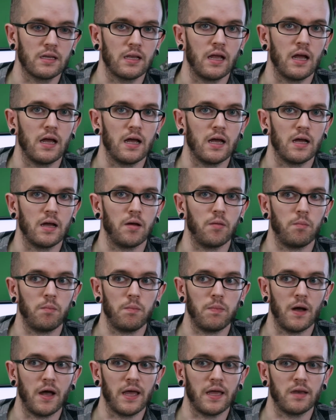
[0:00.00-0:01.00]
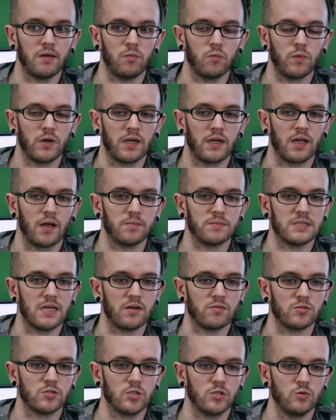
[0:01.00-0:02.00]
but when it comes
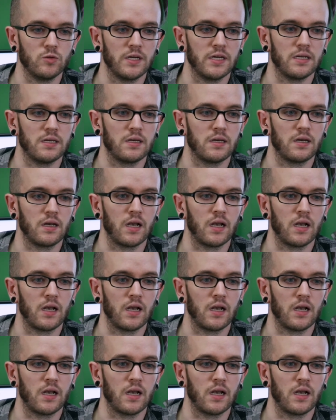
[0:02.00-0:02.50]
down to it,